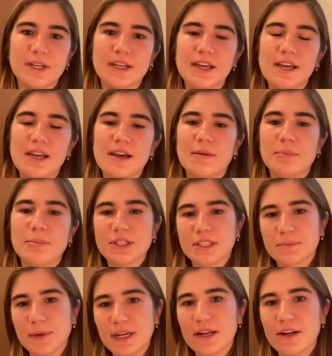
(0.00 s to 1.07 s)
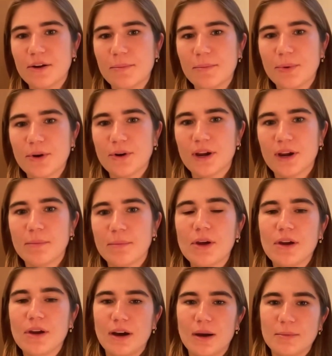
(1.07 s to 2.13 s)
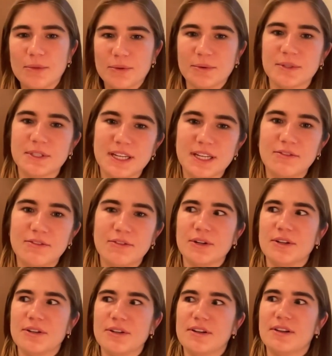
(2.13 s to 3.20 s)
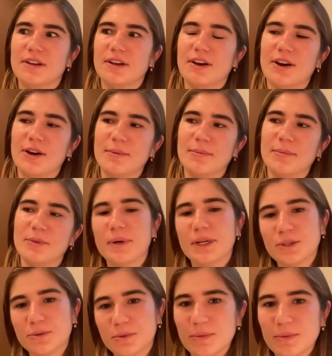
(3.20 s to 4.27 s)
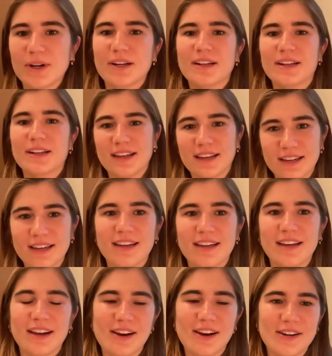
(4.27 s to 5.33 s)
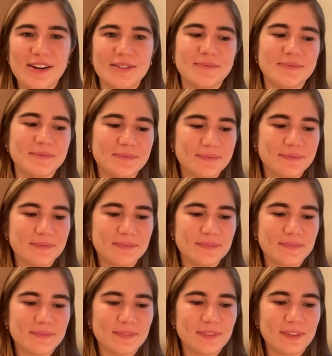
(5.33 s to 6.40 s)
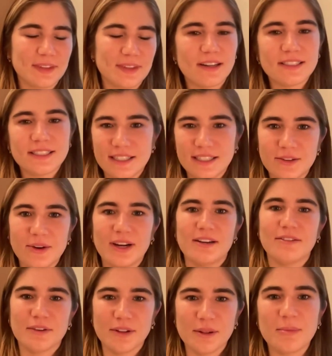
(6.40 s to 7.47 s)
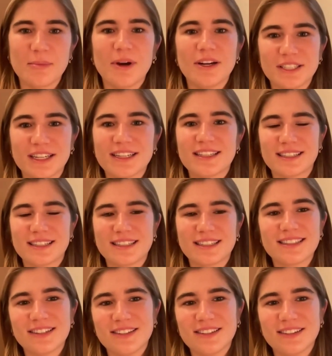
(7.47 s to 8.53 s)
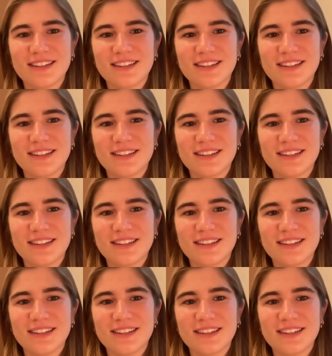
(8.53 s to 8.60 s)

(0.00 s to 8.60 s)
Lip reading: we participated in a program through Stanford, through which we won like a seed grant for the project. So